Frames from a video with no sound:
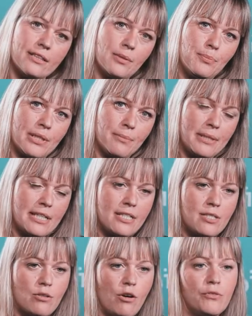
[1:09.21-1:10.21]
the
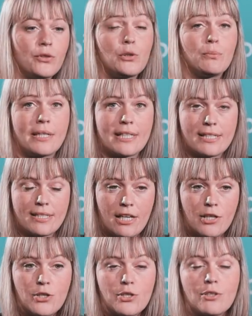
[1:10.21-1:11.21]
premise of
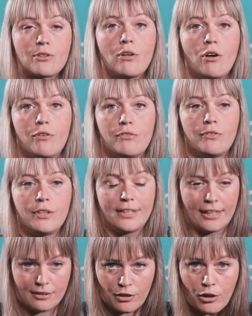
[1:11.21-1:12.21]
humanization of
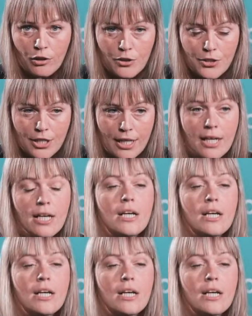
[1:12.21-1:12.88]
technology.